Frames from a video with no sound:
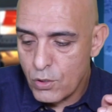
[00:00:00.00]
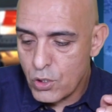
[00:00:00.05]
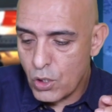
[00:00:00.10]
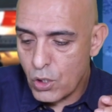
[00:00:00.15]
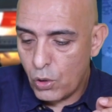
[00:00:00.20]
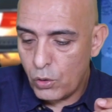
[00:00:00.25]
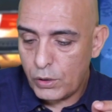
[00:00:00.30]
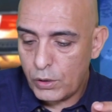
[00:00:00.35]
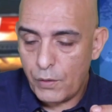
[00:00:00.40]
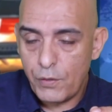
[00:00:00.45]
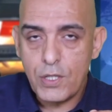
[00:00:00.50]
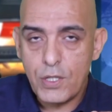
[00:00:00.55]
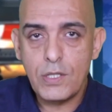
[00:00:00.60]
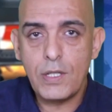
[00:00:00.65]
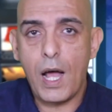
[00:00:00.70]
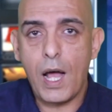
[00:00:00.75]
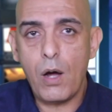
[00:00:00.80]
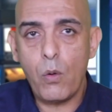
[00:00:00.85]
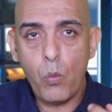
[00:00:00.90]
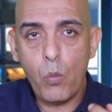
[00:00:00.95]
So there is
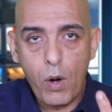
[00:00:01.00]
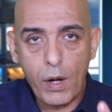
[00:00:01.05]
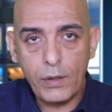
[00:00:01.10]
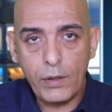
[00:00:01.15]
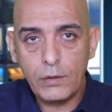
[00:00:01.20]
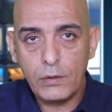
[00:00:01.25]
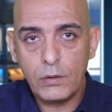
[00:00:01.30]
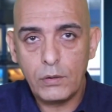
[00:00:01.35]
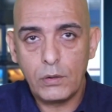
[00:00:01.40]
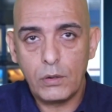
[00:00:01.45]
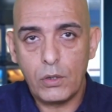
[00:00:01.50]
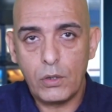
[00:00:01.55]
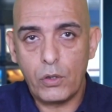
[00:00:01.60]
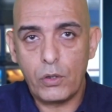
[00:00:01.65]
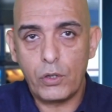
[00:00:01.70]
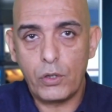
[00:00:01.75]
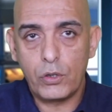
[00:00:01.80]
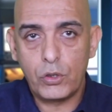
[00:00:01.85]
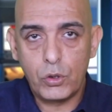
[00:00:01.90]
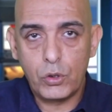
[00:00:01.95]
not 1
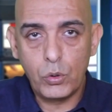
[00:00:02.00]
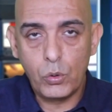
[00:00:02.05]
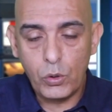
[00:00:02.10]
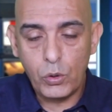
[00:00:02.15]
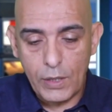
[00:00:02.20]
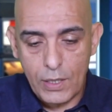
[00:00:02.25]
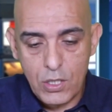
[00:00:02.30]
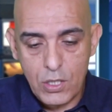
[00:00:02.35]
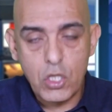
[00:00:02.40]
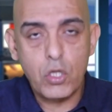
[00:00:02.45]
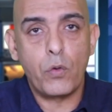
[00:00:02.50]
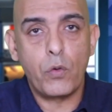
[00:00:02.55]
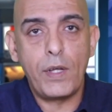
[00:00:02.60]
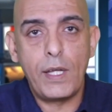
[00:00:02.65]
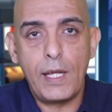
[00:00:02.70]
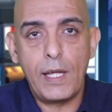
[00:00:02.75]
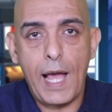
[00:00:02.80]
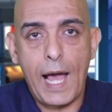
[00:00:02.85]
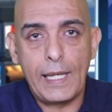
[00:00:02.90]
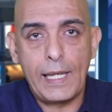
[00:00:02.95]
or 2, there's
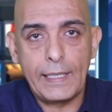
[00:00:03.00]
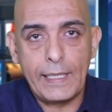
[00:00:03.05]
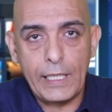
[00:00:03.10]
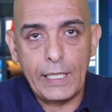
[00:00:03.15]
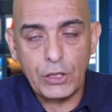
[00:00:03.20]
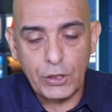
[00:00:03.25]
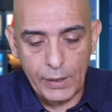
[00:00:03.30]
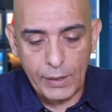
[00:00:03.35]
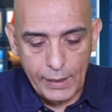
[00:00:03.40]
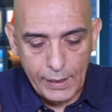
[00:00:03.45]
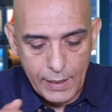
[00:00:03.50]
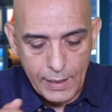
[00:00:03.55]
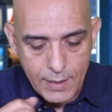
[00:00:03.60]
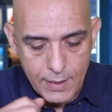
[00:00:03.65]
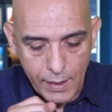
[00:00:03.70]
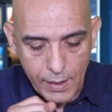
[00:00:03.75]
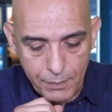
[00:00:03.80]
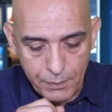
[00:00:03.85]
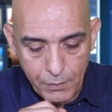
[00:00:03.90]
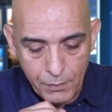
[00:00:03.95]
3 allegations
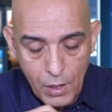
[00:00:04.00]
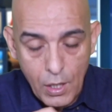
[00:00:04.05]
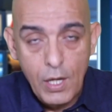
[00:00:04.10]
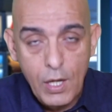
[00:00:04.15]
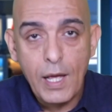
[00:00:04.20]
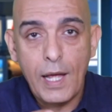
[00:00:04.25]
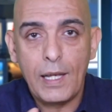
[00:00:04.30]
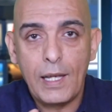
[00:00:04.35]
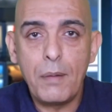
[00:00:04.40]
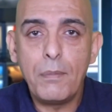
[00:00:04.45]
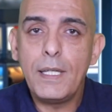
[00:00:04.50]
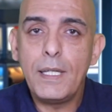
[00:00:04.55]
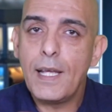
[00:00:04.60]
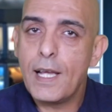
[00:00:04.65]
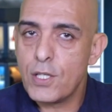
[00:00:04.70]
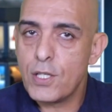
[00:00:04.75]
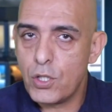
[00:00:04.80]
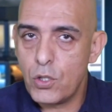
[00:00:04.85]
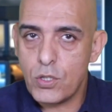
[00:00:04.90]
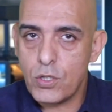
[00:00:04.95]
against him. Let me
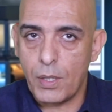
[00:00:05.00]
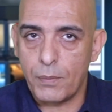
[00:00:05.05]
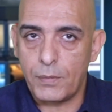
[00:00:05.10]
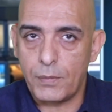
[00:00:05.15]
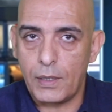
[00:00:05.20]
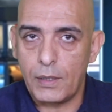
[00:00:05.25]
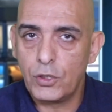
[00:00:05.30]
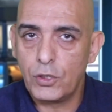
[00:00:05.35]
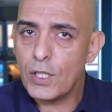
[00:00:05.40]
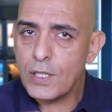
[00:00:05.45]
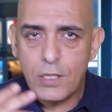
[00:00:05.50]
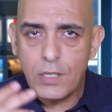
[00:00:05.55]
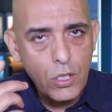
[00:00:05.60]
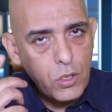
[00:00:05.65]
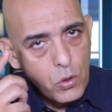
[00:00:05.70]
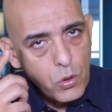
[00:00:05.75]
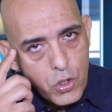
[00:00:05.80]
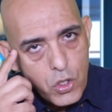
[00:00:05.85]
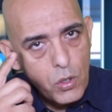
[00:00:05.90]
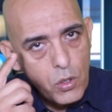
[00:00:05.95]
ask you something, just to
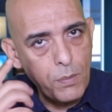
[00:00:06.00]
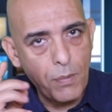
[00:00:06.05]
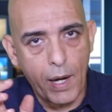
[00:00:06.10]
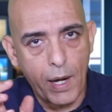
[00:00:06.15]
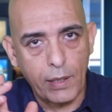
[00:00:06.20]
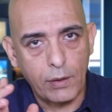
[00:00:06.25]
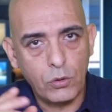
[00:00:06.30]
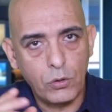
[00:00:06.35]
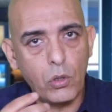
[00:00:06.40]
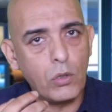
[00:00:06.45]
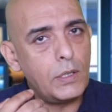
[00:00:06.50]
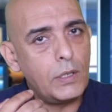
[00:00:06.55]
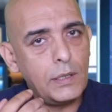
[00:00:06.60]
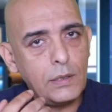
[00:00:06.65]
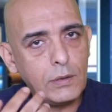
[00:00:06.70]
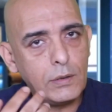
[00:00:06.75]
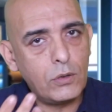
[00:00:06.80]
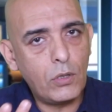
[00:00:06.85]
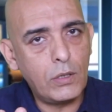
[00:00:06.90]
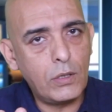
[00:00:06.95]
use your mind.
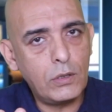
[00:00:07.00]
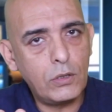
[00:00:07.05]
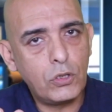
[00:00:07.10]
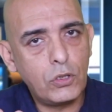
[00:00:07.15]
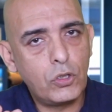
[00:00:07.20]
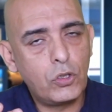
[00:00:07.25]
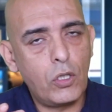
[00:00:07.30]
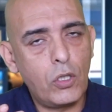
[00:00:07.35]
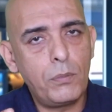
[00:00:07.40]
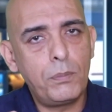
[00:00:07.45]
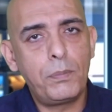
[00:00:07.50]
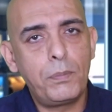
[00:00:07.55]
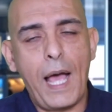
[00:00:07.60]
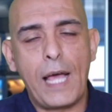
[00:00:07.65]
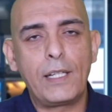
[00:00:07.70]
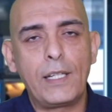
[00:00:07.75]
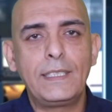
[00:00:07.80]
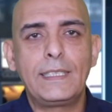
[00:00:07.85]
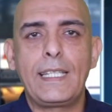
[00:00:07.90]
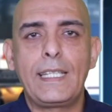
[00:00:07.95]

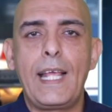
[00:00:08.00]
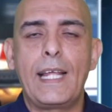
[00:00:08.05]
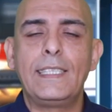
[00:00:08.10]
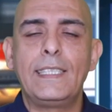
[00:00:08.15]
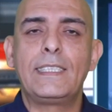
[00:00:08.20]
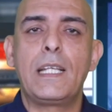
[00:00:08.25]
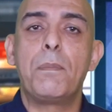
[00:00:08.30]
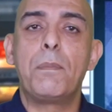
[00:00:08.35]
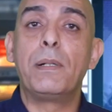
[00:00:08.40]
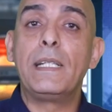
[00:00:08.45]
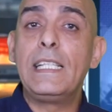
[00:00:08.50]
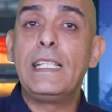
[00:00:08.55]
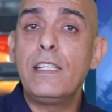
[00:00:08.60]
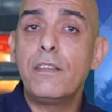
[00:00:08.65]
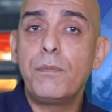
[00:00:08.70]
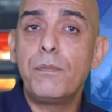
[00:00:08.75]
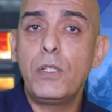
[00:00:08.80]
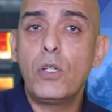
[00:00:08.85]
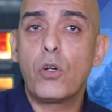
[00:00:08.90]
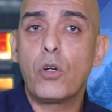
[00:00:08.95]
I didn't say
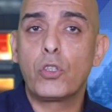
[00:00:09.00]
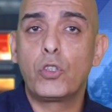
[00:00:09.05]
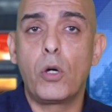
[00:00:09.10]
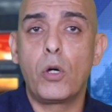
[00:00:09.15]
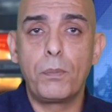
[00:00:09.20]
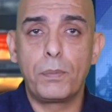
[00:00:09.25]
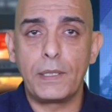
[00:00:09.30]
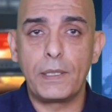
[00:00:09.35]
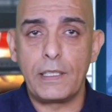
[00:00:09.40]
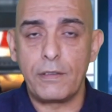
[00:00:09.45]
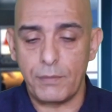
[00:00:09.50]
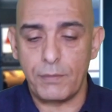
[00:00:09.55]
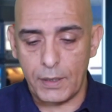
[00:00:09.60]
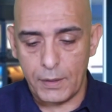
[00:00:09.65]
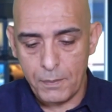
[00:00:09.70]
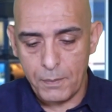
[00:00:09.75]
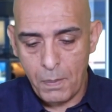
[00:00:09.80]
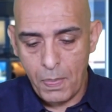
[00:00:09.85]
believe me or don't believe me.